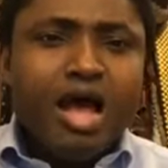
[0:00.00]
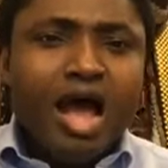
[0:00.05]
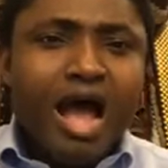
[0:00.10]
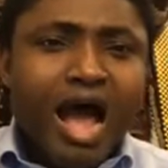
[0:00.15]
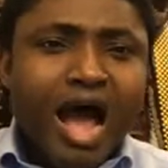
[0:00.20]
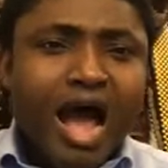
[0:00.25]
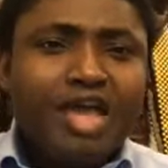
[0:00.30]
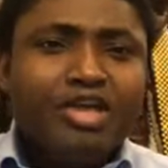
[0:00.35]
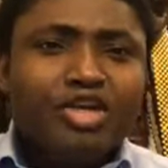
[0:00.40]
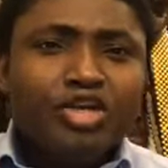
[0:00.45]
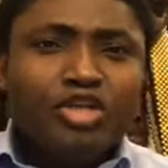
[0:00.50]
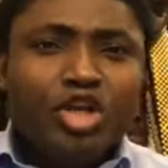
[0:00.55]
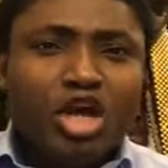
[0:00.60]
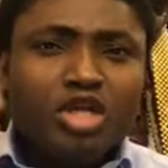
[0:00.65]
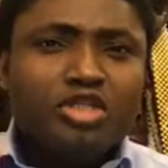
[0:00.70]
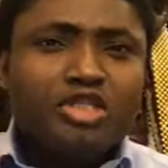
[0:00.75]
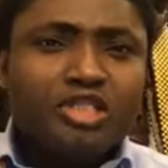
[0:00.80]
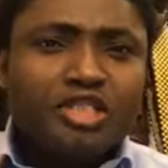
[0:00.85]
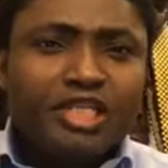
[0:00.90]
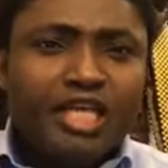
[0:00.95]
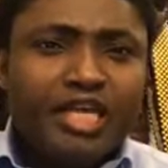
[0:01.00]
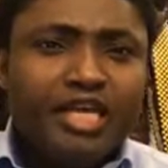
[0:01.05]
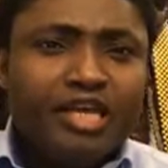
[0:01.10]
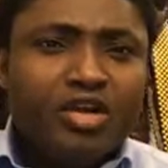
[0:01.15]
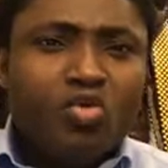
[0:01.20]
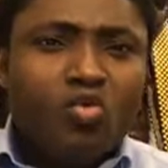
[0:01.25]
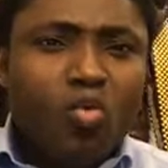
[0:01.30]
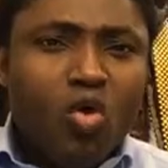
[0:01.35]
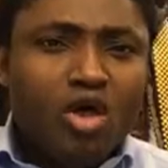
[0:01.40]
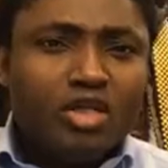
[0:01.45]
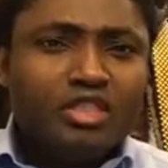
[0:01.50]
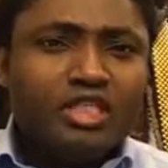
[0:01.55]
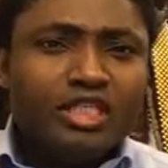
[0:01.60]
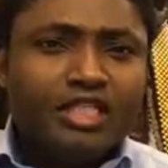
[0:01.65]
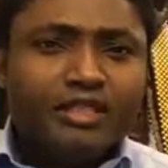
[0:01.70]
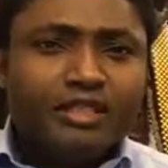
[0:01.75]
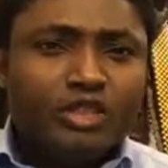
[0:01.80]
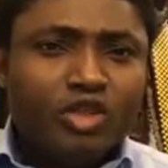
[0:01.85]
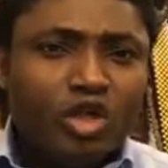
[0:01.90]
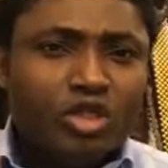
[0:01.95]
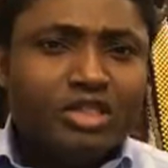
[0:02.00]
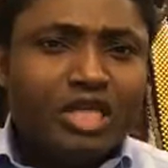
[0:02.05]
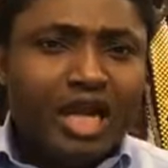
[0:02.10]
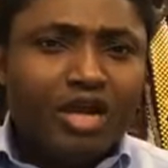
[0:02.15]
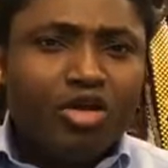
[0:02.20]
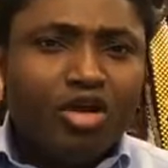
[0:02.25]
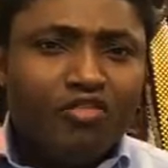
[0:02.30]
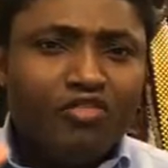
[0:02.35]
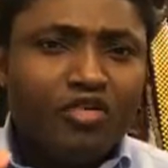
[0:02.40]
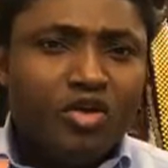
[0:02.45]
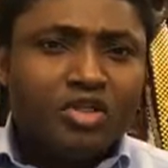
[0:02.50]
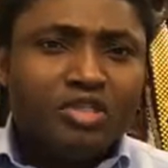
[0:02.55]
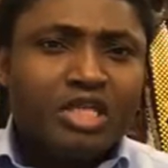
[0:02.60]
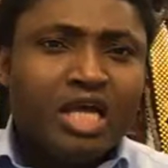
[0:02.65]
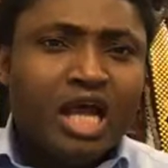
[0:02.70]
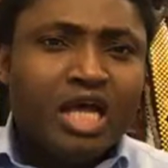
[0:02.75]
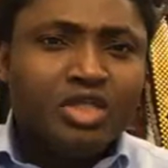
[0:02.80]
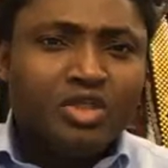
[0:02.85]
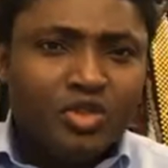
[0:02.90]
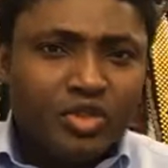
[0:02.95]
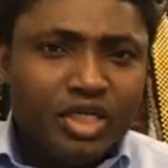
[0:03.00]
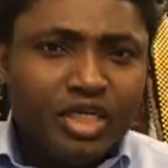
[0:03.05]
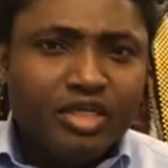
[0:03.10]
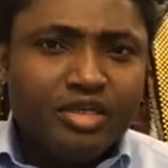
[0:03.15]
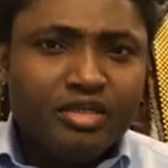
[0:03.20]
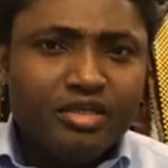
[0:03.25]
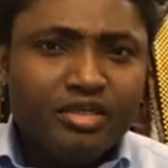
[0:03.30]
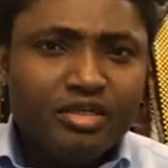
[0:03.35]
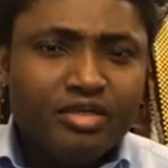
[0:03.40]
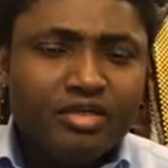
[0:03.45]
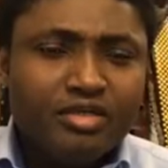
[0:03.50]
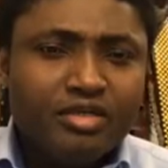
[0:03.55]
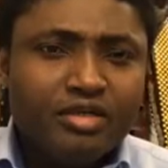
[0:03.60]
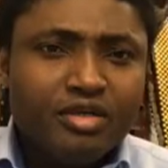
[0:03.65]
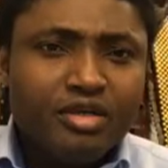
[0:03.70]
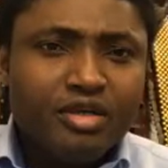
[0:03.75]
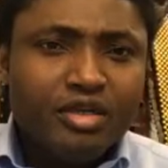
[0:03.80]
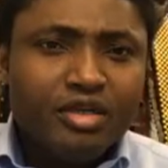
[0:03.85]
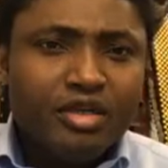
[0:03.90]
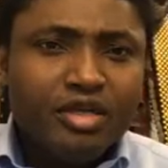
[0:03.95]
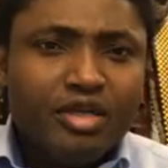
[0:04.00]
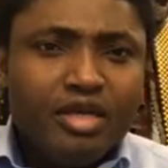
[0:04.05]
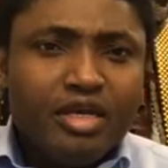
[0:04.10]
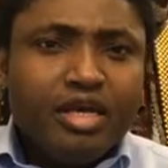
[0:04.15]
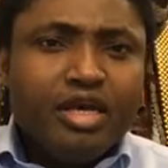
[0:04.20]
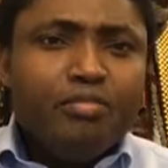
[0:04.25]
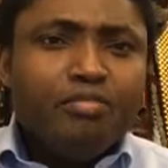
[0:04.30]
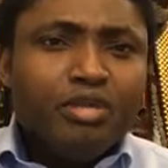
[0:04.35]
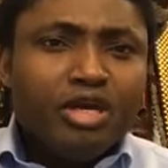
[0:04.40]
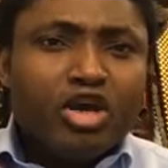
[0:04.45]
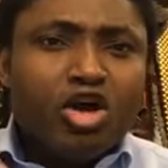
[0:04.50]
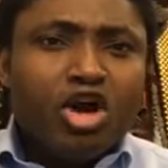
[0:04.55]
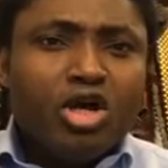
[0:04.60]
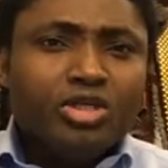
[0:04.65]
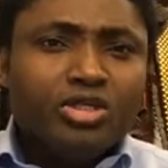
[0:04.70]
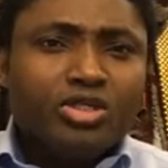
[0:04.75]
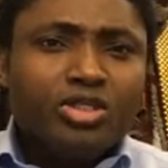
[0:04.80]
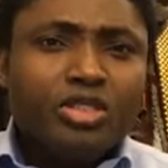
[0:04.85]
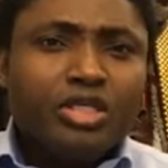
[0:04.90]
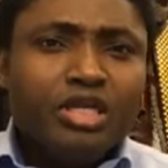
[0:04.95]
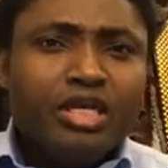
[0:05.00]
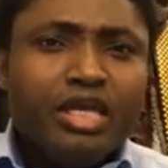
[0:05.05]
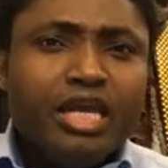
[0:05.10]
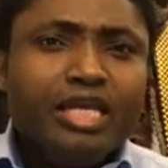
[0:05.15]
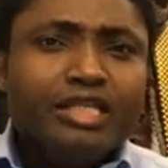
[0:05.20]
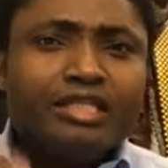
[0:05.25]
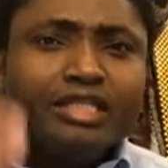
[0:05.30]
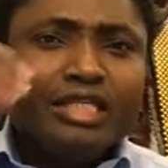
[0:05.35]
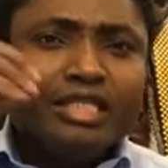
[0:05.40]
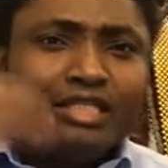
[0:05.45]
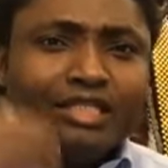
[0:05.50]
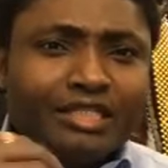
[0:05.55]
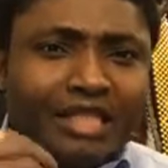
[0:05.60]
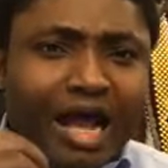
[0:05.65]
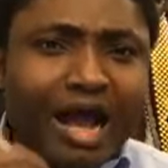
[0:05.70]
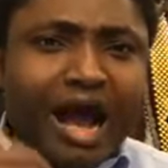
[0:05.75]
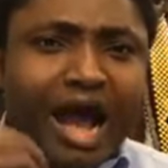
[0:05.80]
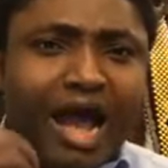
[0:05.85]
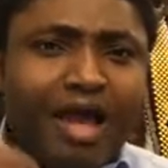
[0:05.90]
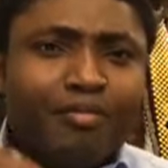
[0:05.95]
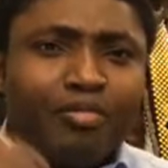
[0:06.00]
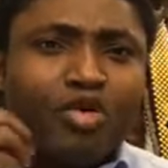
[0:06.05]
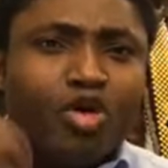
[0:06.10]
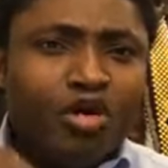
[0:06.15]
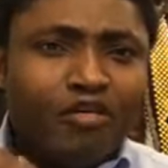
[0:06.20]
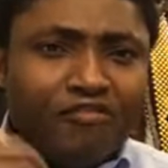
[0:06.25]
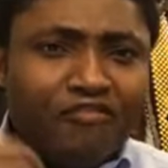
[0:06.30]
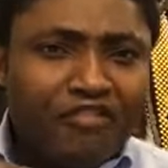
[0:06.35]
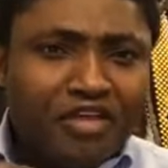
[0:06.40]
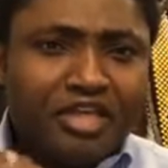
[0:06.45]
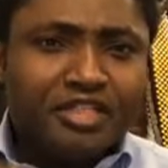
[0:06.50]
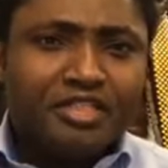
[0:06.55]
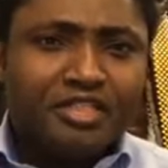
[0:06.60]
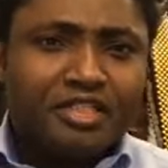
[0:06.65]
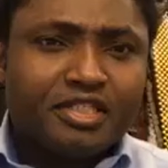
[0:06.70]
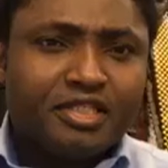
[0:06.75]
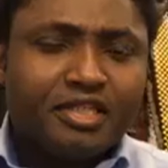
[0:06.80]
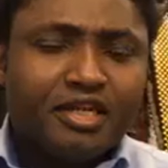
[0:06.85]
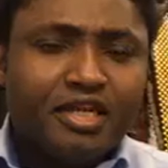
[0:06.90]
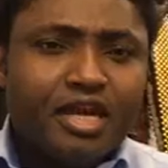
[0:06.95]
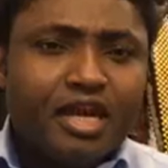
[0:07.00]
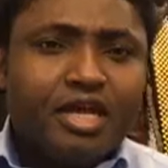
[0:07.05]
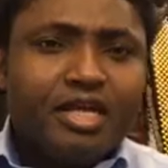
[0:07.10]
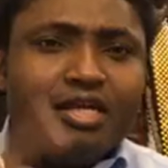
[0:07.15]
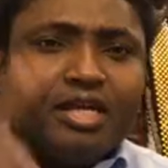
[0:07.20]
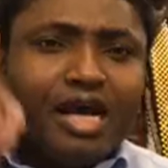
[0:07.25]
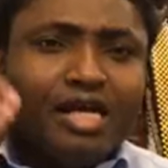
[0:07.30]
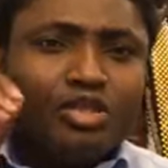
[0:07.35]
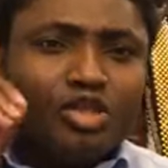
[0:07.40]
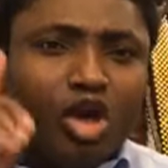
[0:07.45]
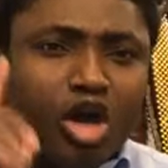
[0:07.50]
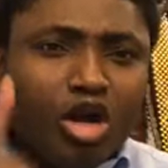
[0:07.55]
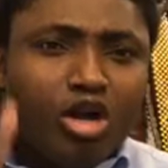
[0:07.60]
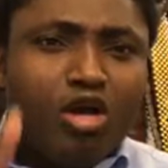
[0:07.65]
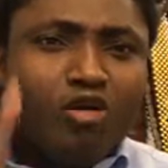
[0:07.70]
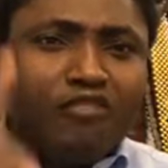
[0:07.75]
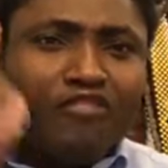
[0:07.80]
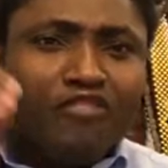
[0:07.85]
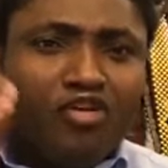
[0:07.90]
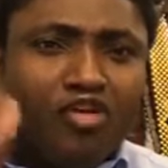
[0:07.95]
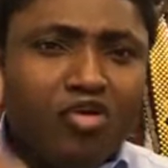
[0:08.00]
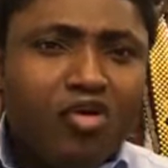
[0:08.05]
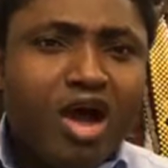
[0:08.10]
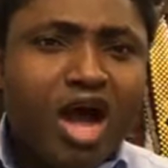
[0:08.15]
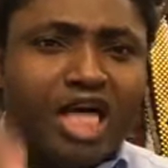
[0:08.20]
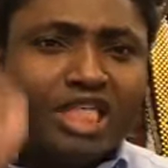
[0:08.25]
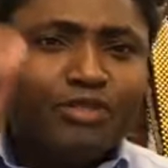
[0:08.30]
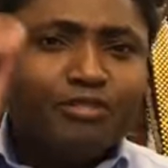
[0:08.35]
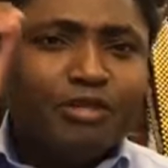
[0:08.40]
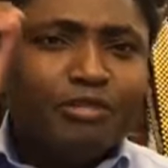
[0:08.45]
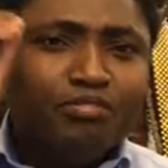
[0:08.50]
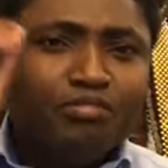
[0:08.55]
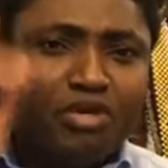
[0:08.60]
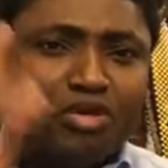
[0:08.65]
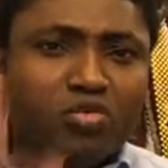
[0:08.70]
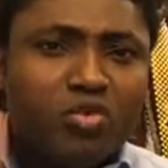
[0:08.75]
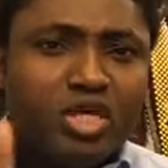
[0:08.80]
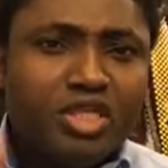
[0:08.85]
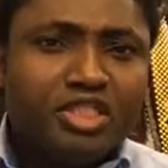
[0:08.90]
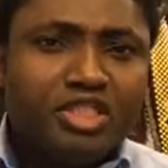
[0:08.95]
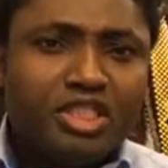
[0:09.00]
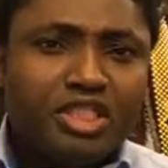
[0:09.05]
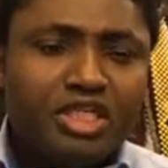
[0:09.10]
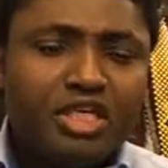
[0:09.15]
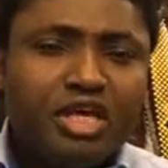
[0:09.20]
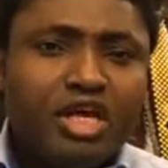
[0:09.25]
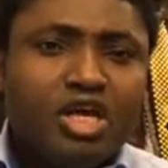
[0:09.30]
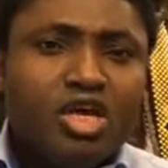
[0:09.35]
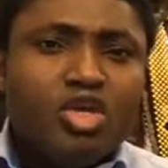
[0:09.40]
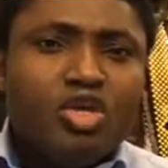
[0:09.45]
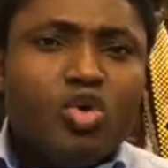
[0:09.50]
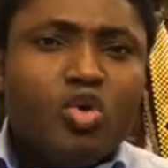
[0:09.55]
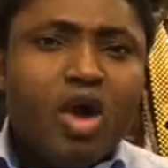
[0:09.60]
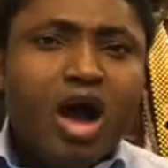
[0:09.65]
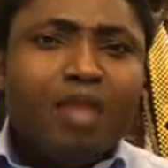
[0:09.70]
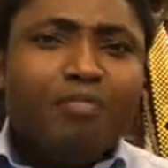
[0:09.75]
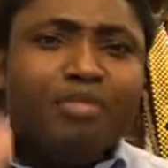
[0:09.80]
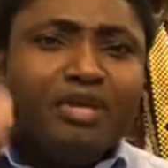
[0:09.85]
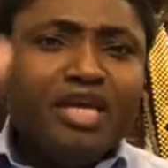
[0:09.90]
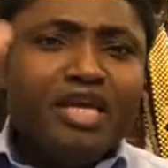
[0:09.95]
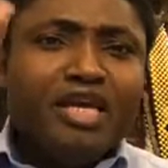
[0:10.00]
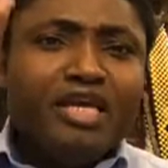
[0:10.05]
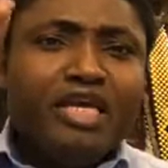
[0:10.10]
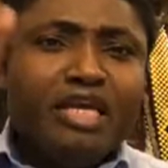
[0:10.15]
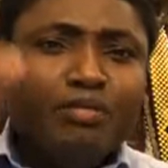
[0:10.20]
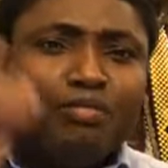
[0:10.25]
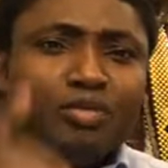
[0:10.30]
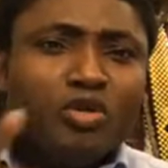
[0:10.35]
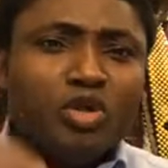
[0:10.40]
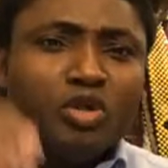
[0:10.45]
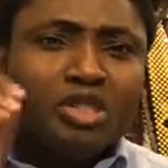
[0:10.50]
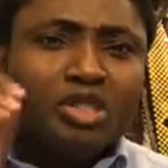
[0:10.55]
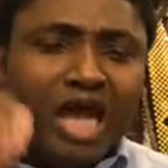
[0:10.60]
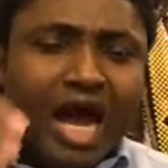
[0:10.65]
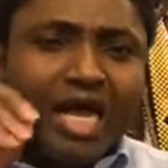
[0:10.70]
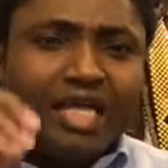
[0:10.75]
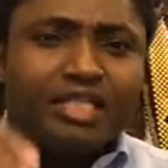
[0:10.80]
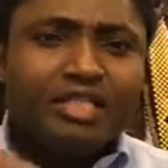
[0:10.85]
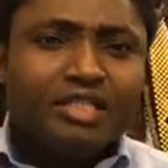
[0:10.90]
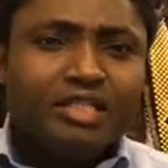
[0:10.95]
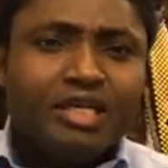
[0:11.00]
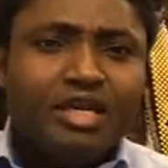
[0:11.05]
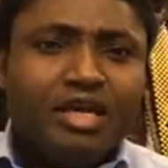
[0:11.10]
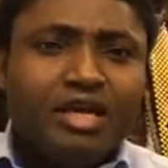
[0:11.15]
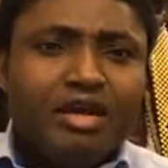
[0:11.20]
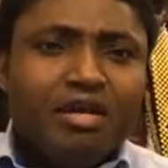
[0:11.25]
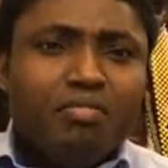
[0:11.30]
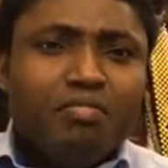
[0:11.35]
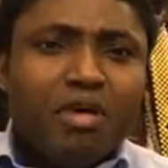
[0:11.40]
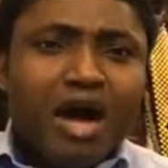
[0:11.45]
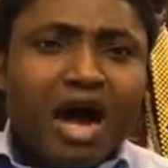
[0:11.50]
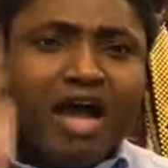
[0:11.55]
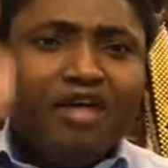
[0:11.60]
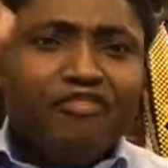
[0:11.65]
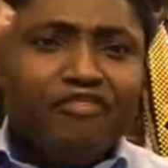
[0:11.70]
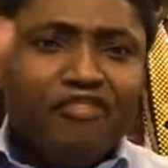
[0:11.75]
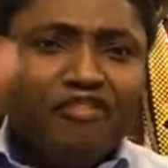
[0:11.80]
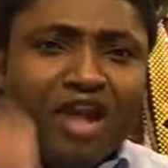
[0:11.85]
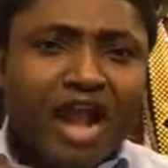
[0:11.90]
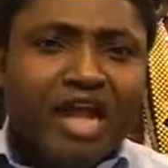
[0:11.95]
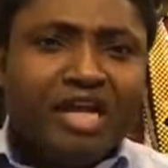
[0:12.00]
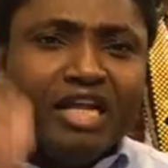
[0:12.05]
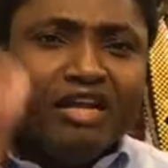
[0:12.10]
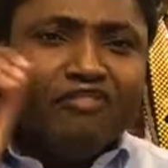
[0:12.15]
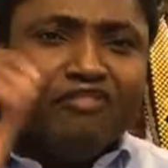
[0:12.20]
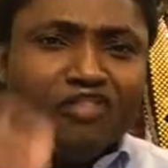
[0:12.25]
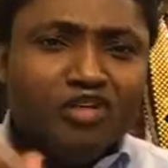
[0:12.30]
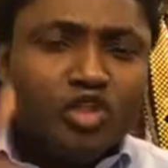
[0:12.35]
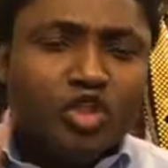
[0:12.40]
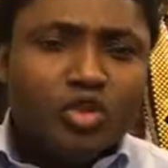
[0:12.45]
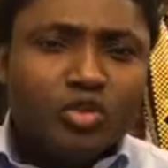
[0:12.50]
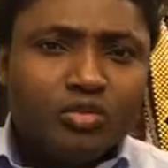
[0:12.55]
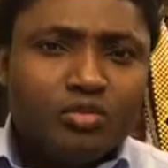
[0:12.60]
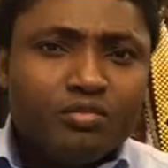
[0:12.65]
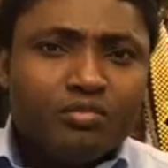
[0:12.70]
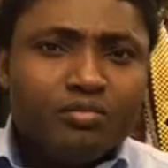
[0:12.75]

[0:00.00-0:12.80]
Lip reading: Are you not seeing what these northern governors are doing? Because it is now, I'm convinced that all of you has been bewitched. You are being hypnotized by Fulani voodoo.